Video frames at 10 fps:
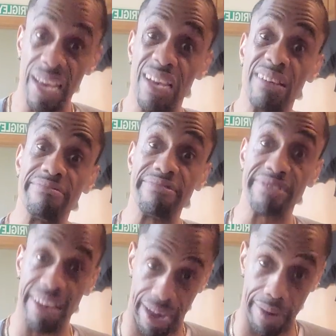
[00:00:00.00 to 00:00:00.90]

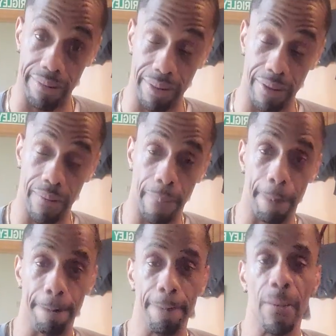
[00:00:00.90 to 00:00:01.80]
Exactly.
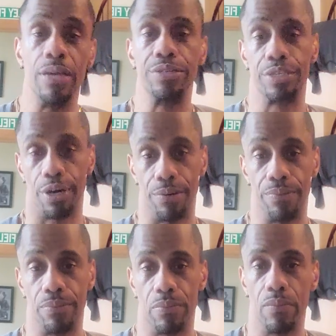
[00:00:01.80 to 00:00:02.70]
So,
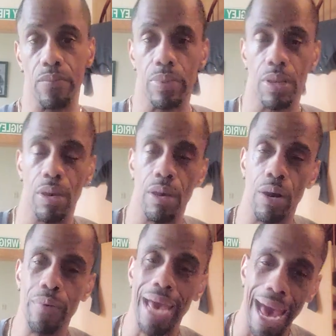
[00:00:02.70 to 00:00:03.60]

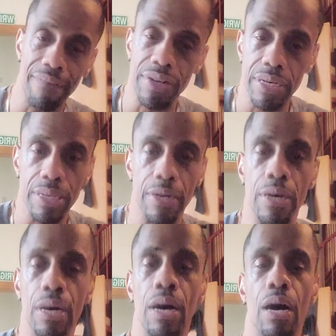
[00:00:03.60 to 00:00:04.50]
we have to
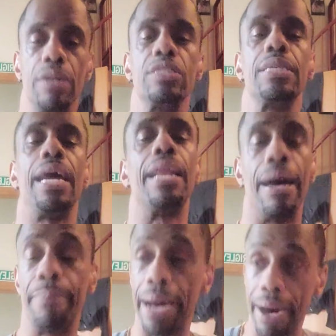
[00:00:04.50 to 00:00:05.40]
understand
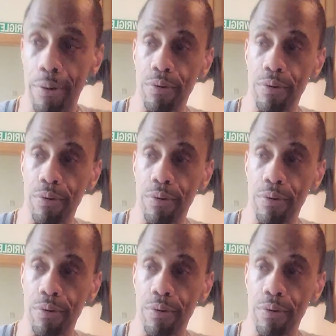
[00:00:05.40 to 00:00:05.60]
our power.